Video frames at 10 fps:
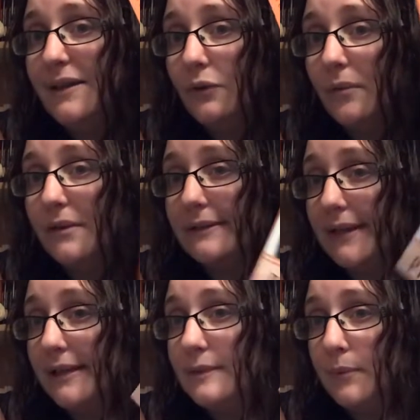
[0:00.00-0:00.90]
It's a
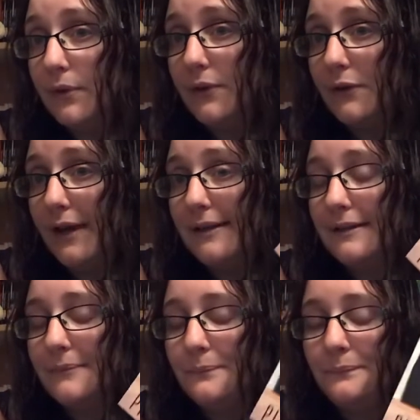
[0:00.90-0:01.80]
normal size book, you
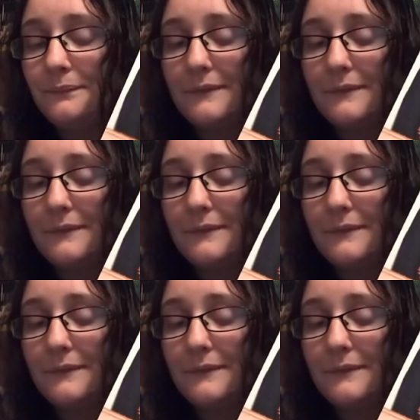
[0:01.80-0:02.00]
guys.